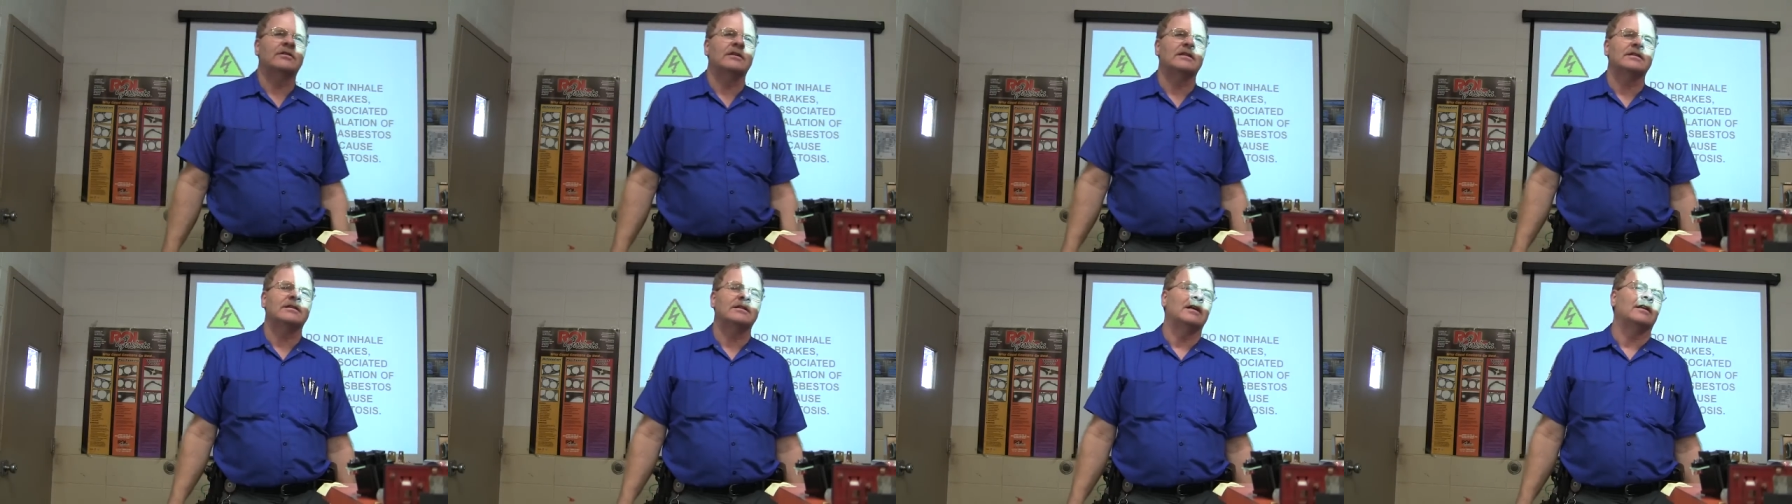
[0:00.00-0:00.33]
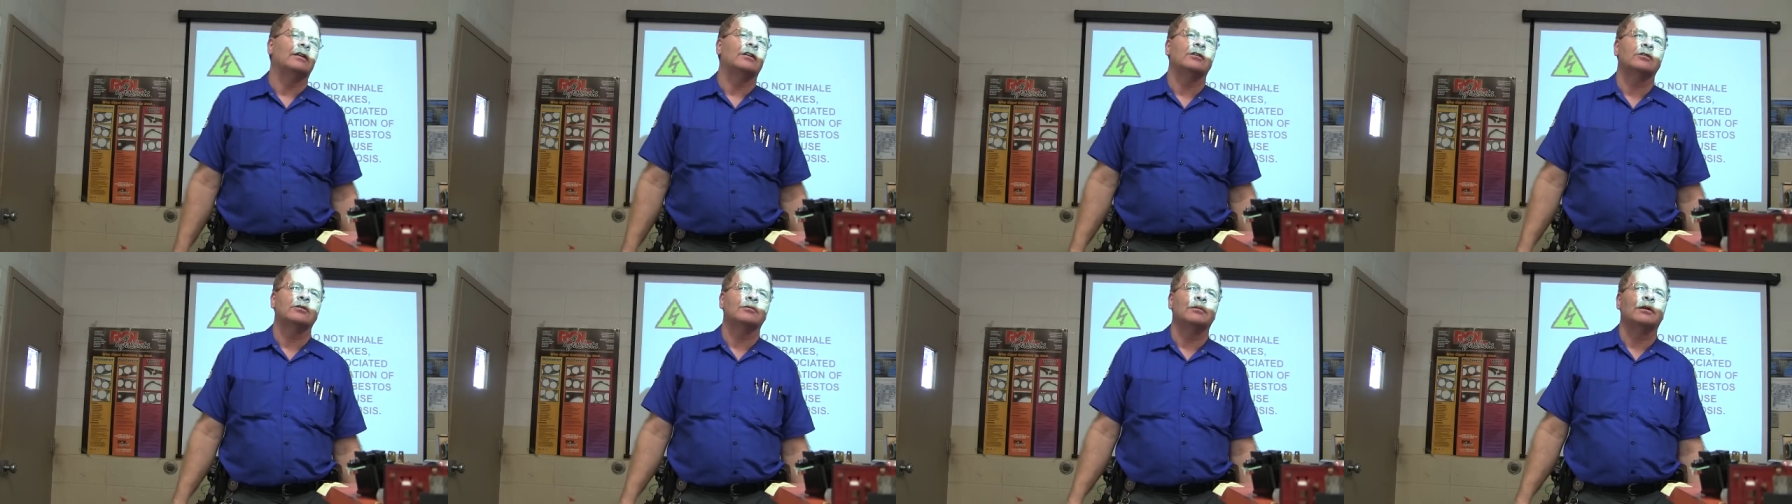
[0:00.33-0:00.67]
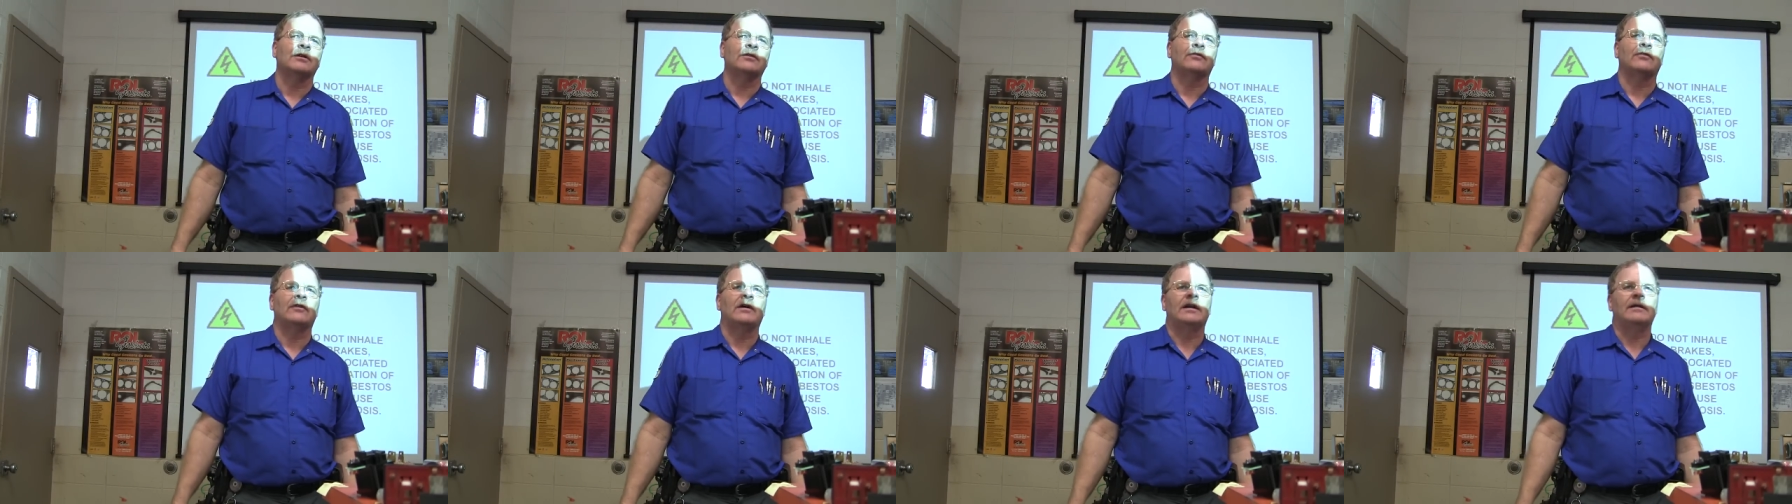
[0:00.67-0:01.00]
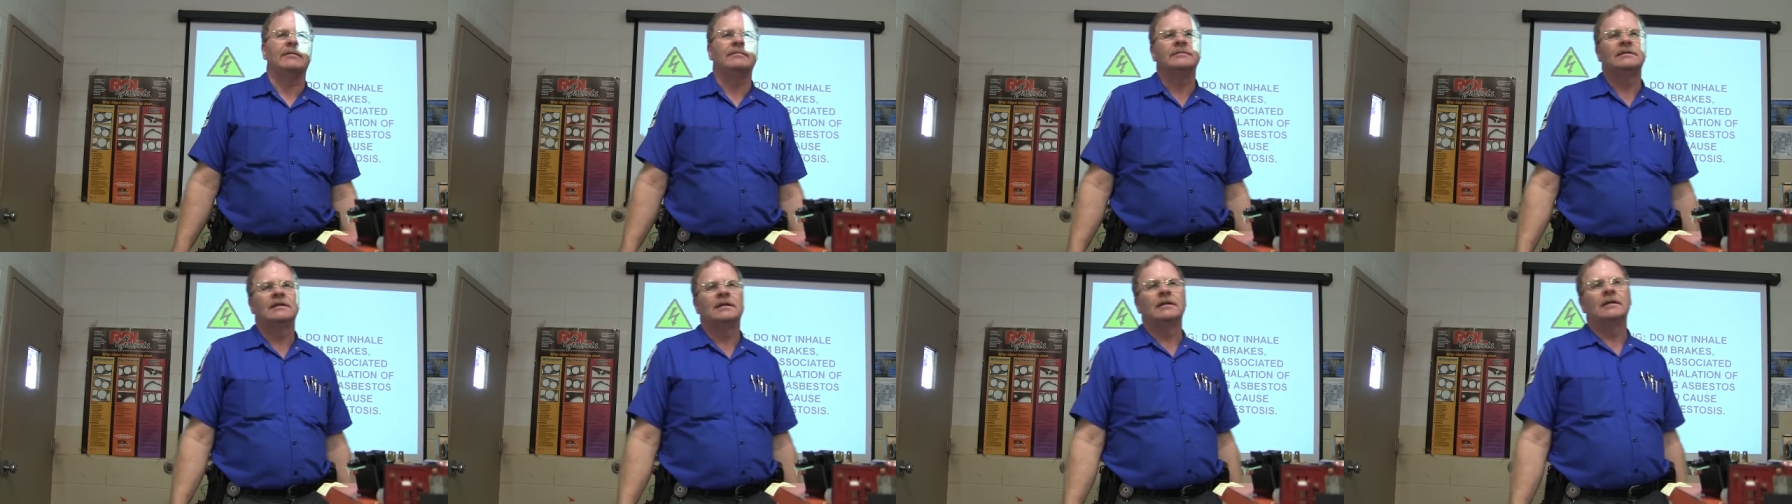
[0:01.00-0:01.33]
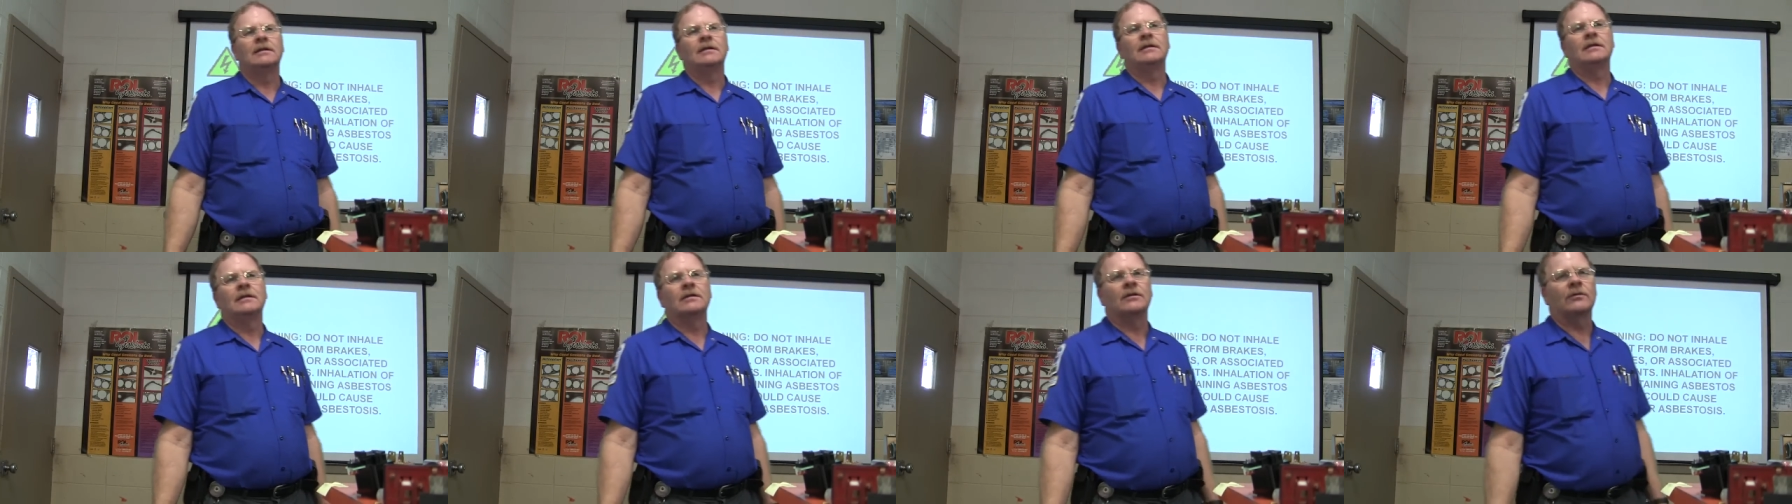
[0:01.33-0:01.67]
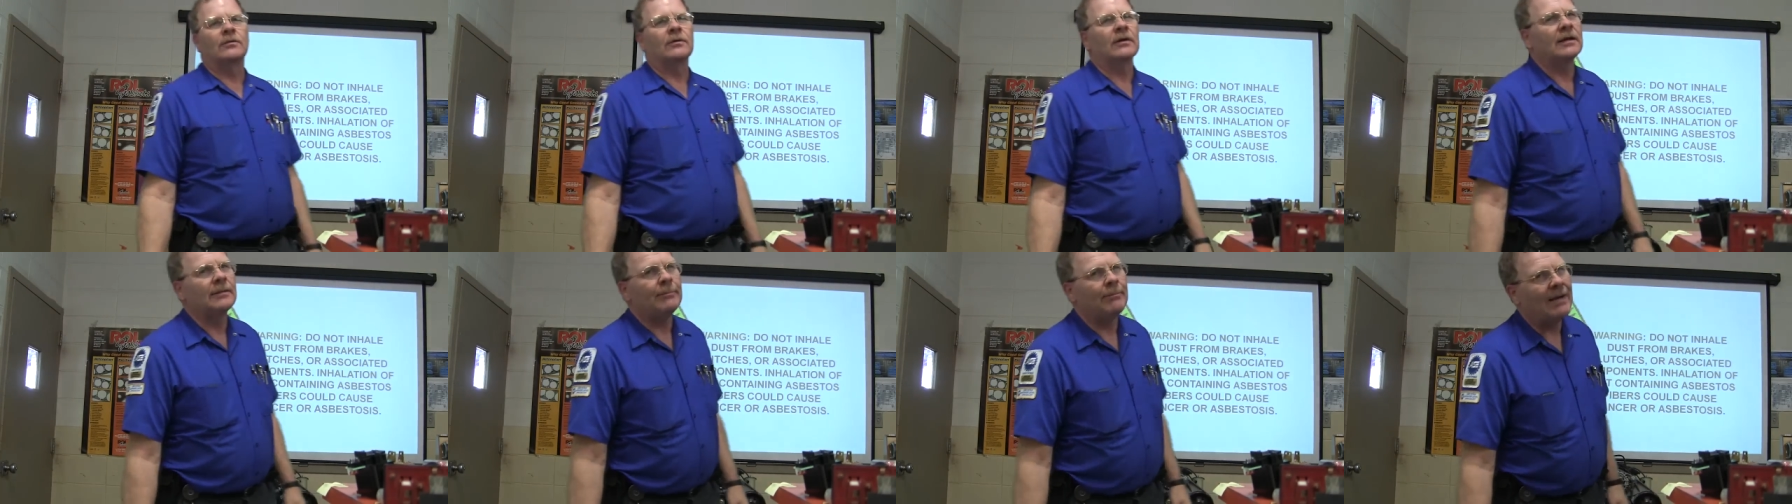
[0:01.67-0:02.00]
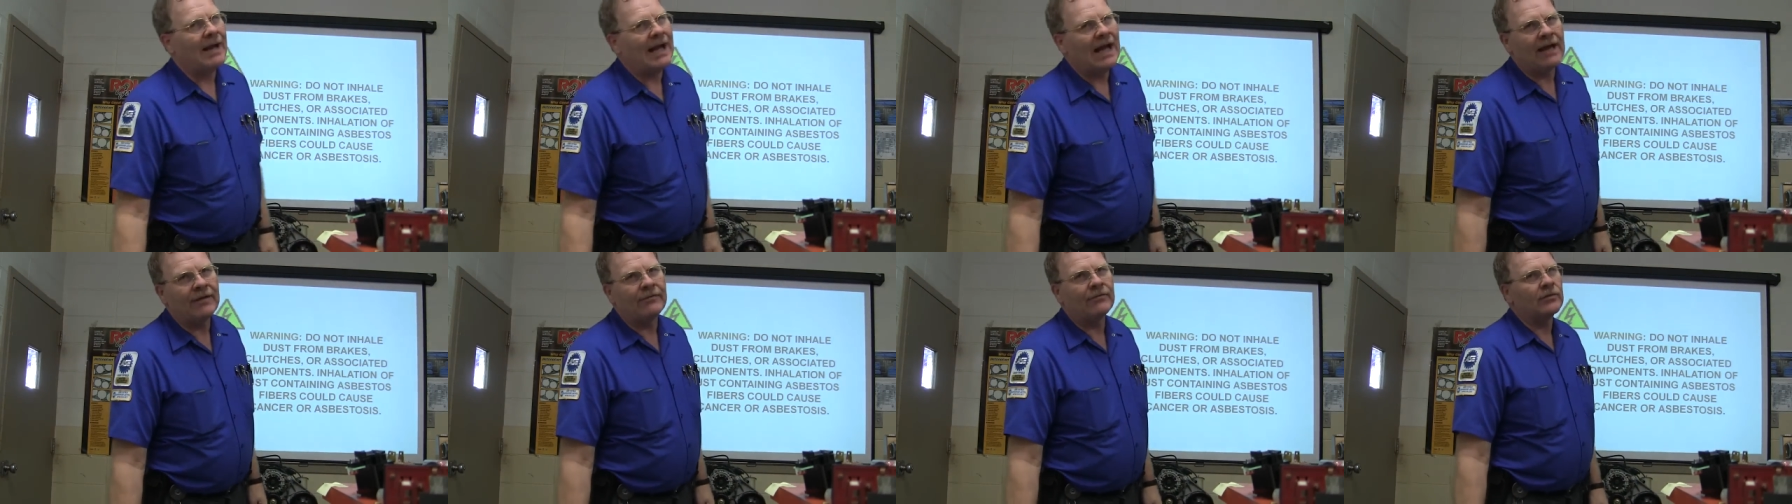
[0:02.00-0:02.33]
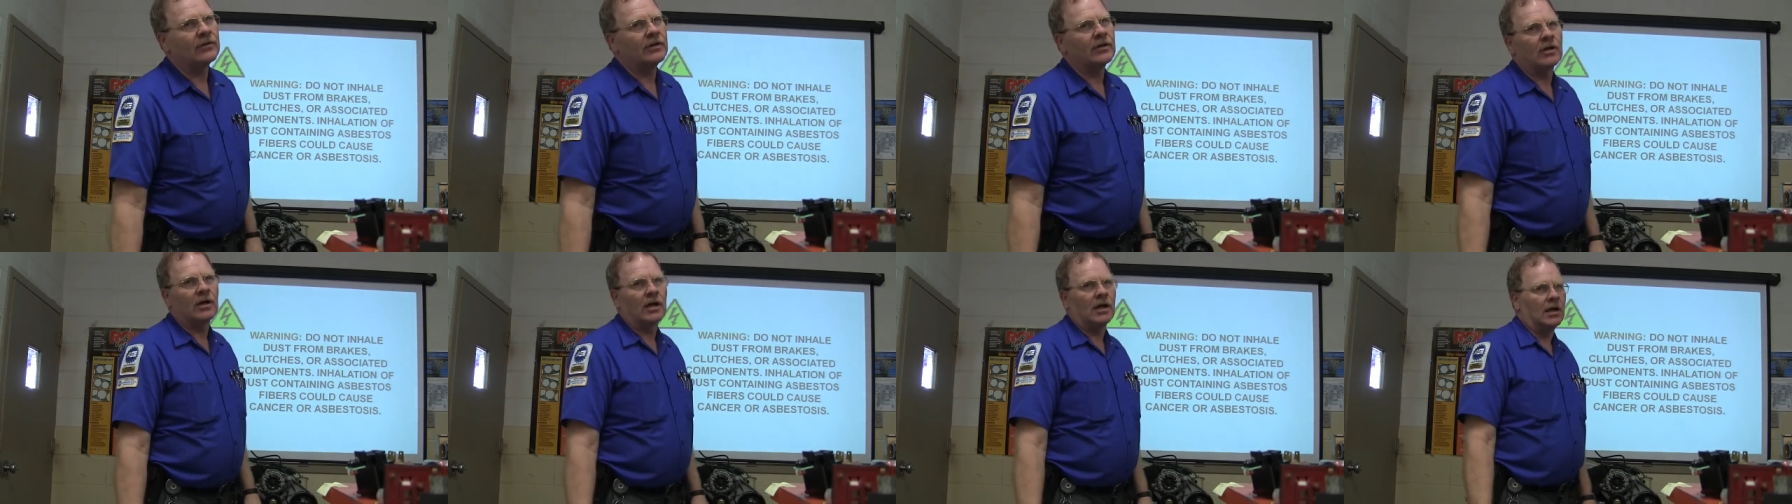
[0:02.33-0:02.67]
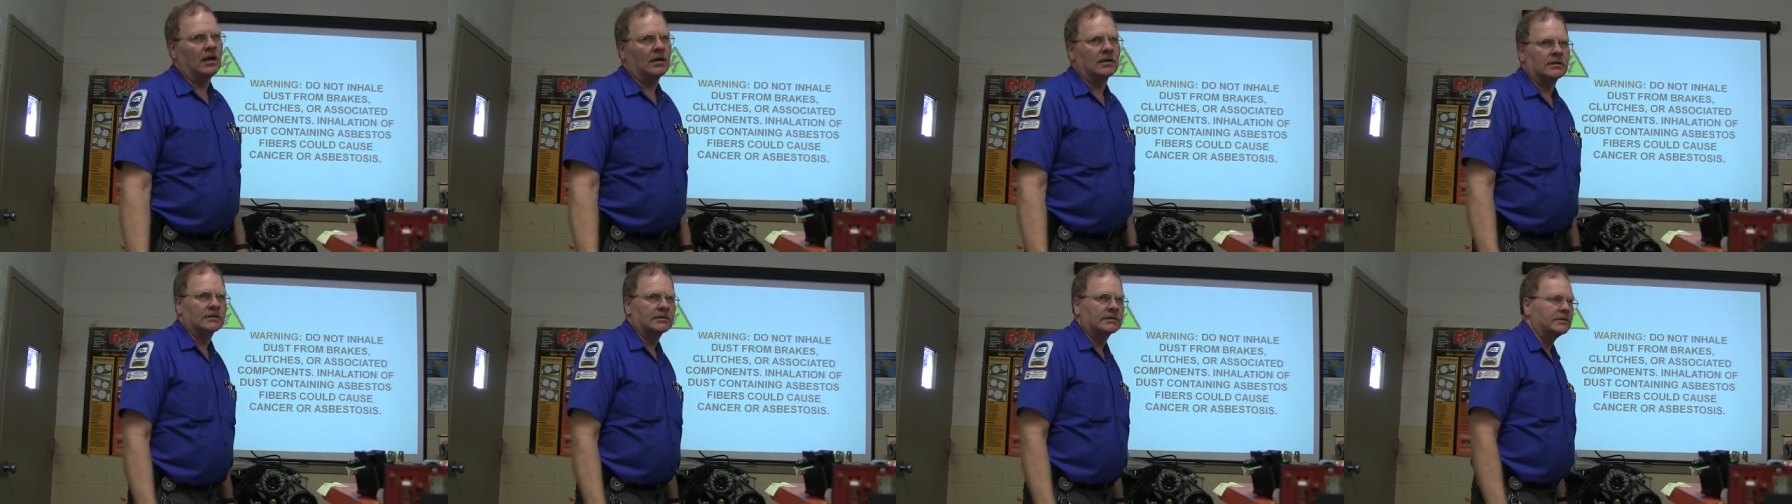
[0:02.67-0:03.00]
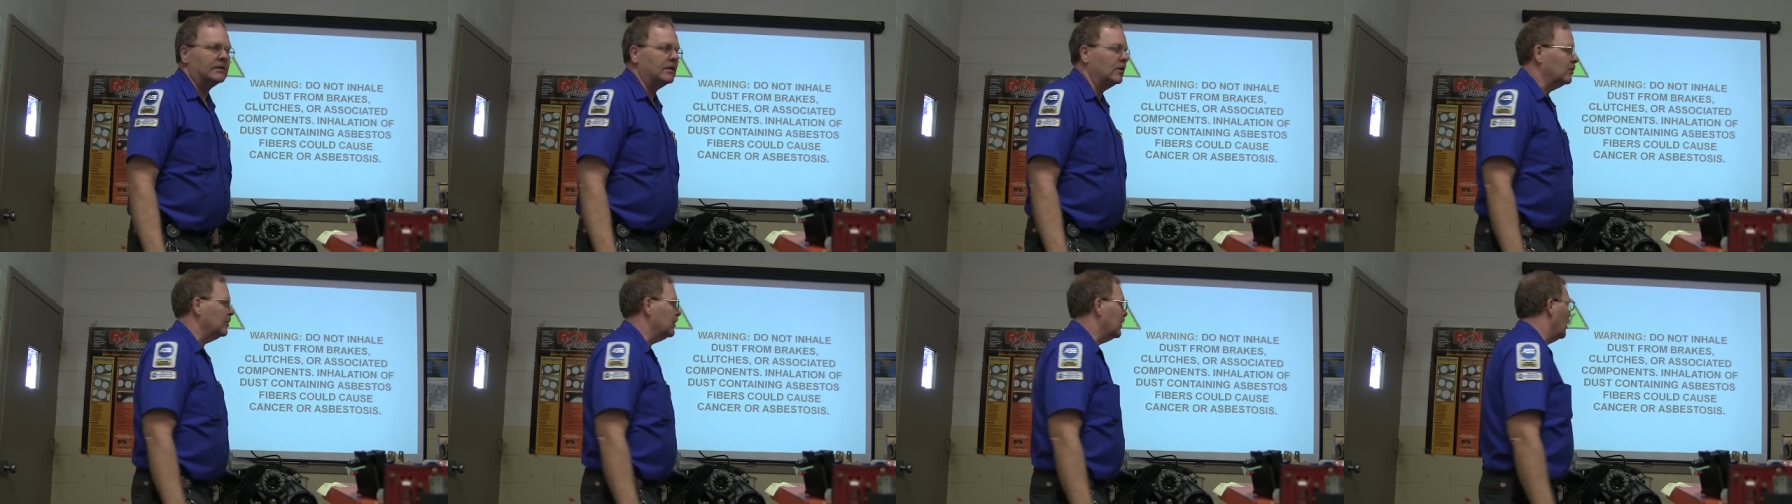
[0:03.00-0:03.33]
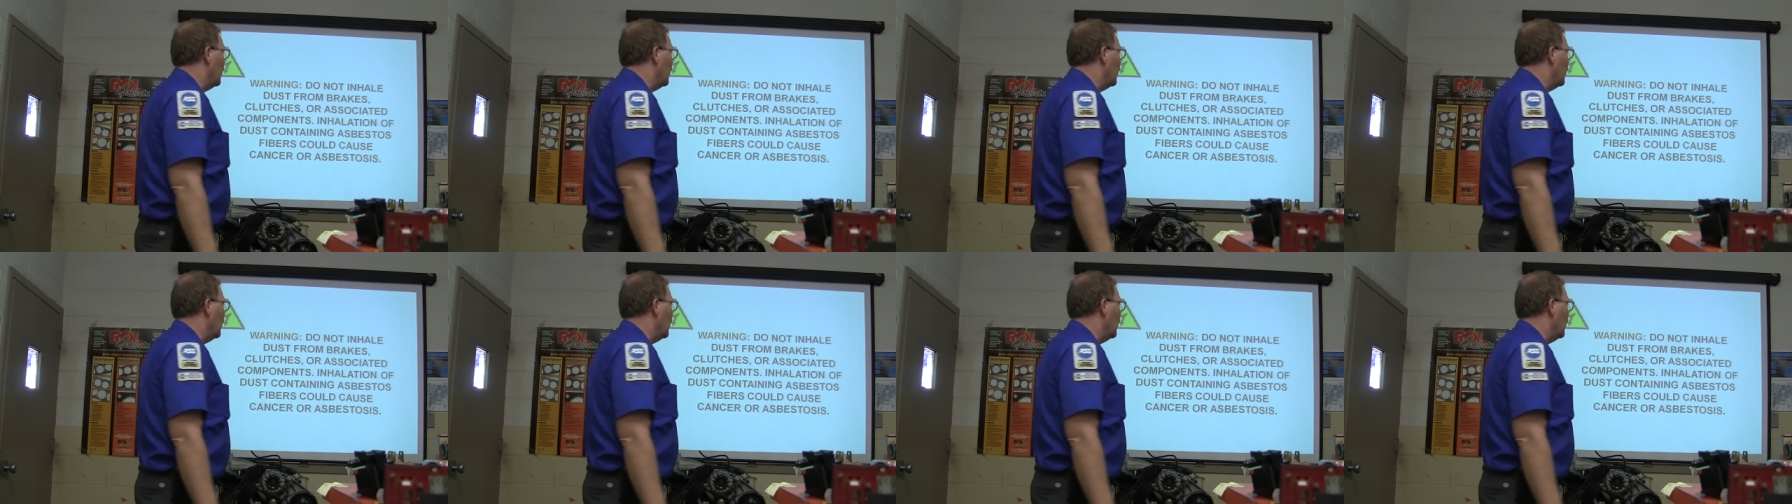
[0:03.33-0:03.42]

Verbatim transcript: and it's not near as much fun. Really bad for your lungs. Don't